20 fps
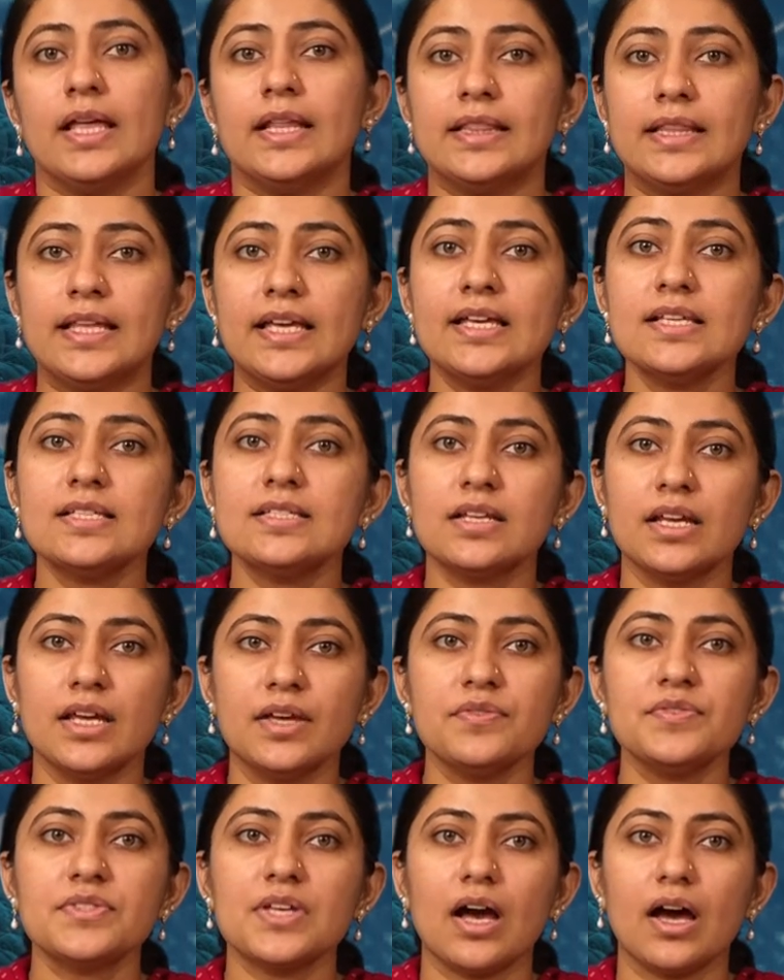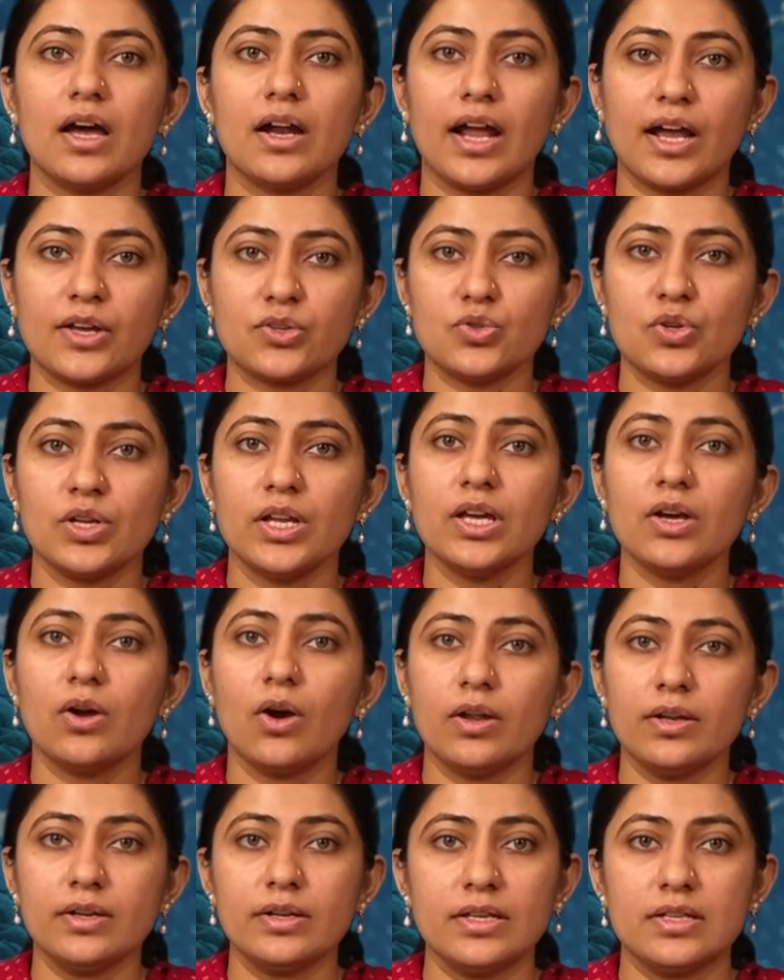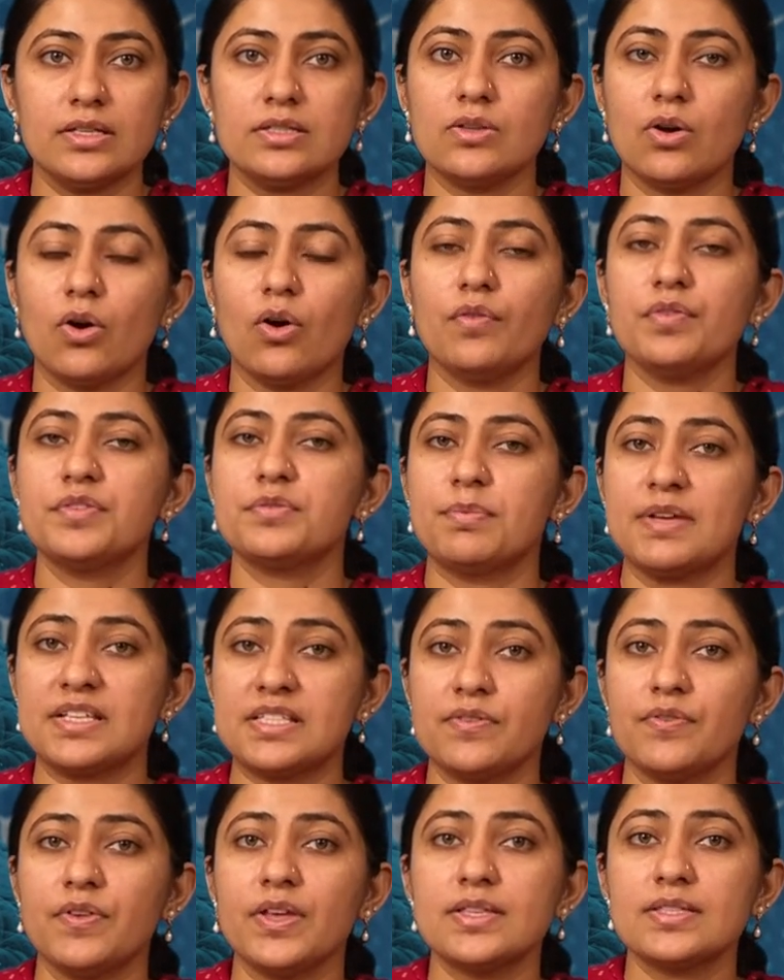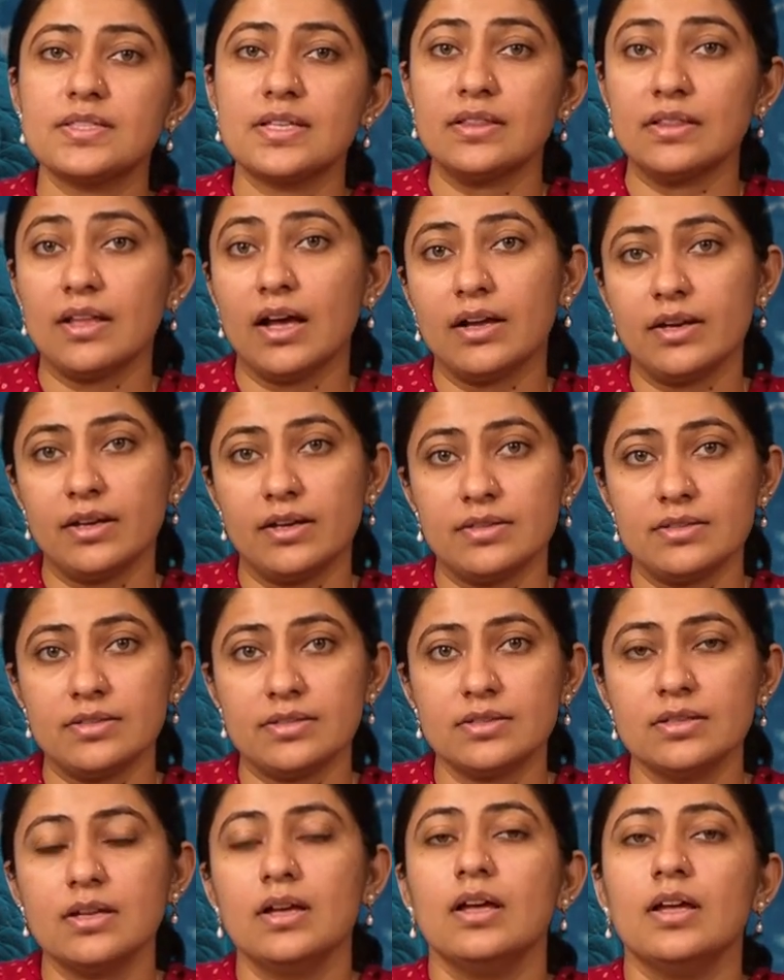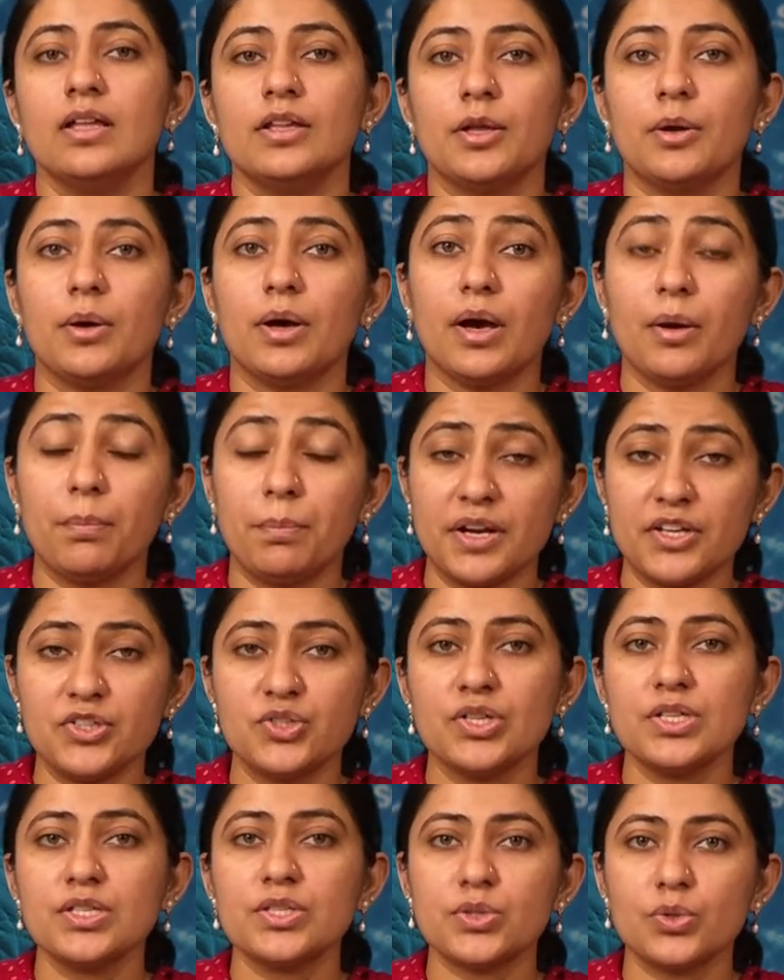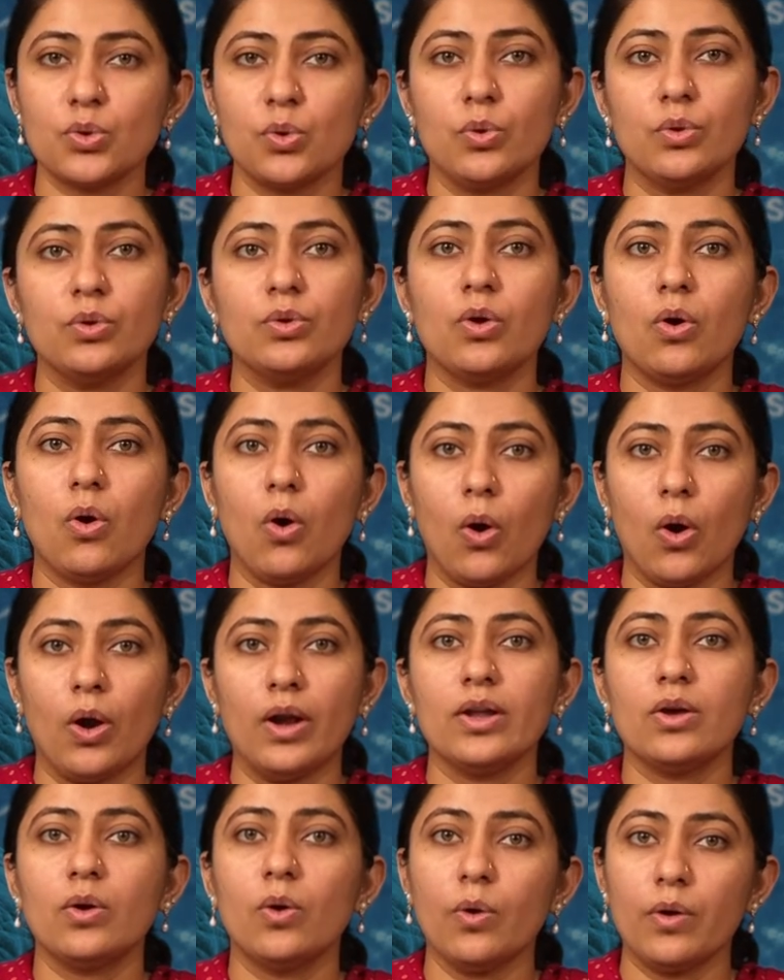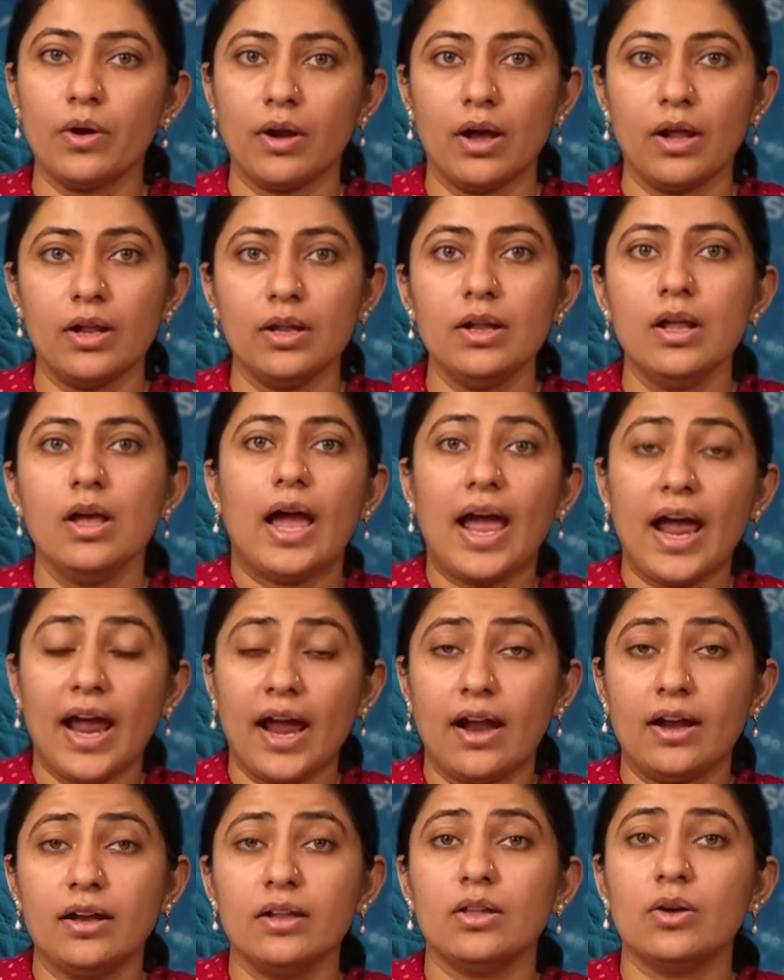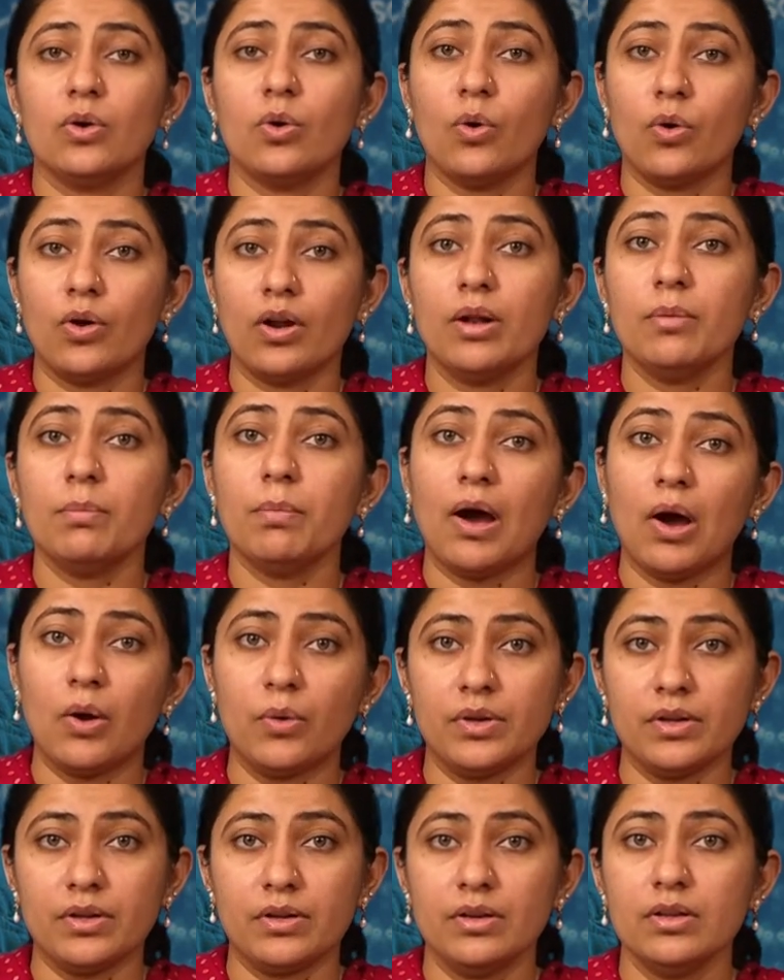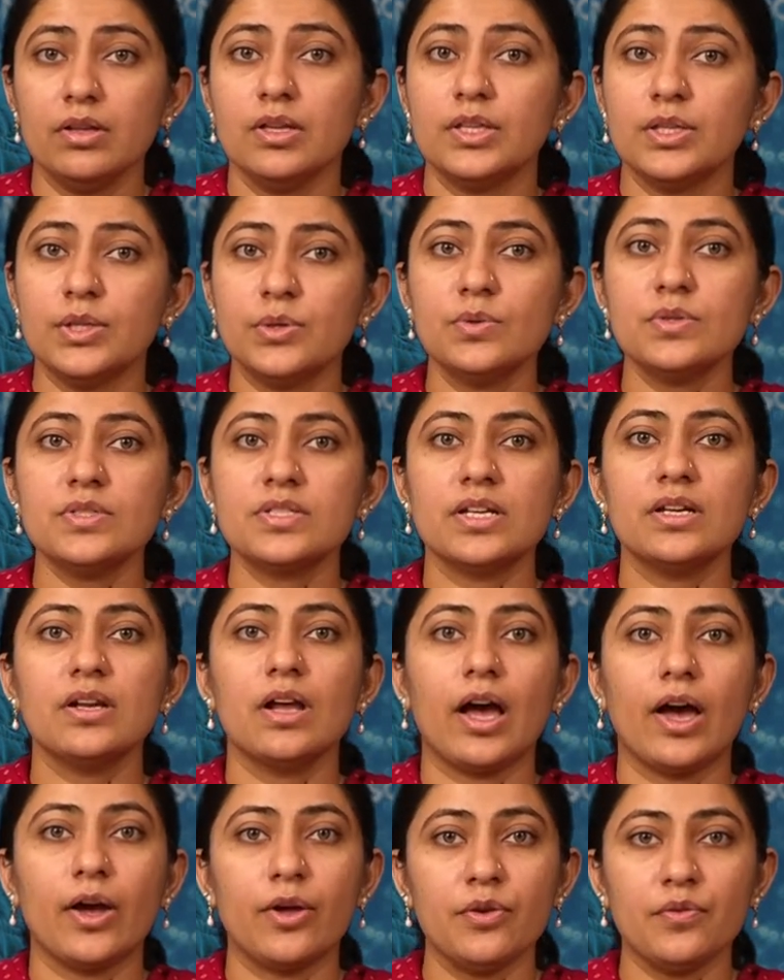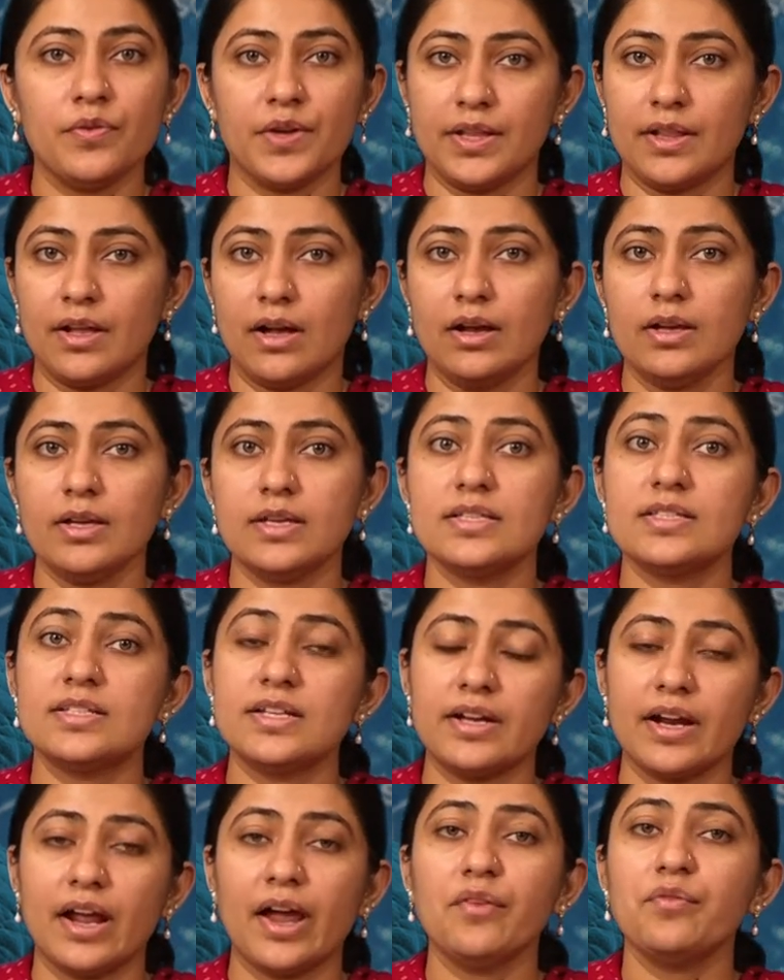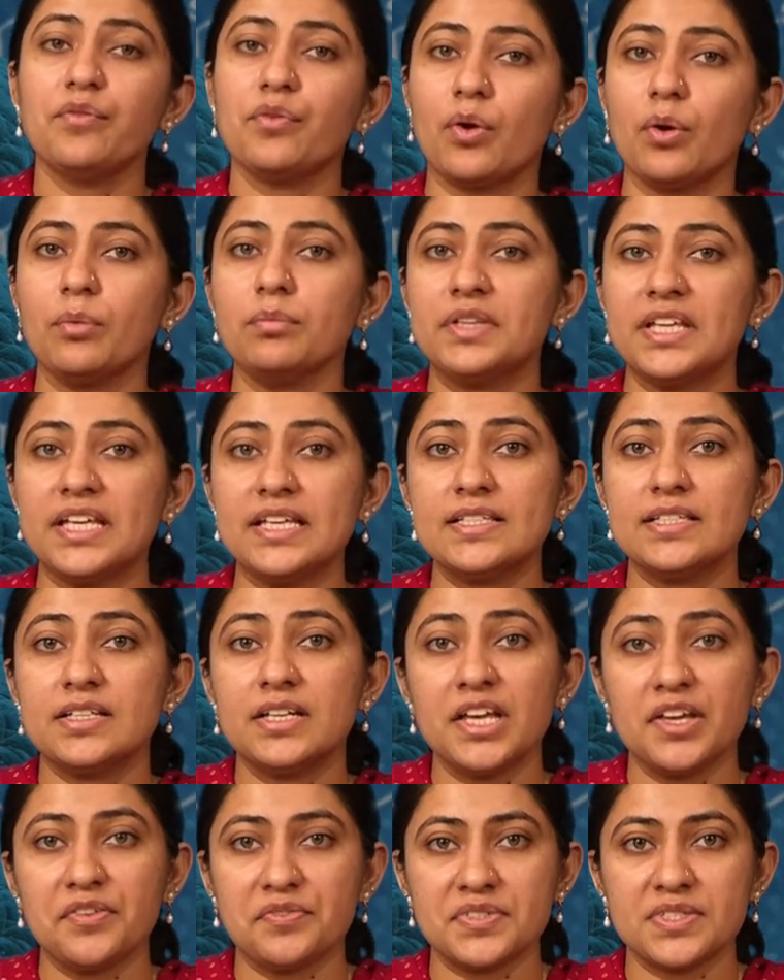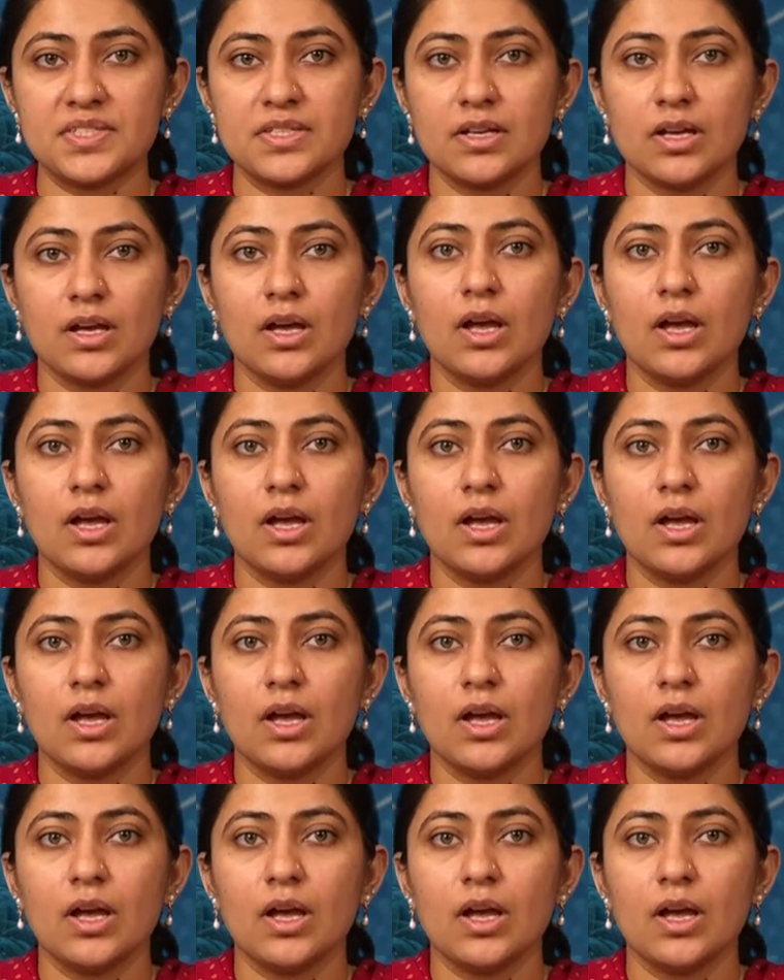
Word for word: These reefs are actually colonies of specific cnidarians. The, a precious stone called coral and the coral powder used in Ayurveda is derived from these reefs.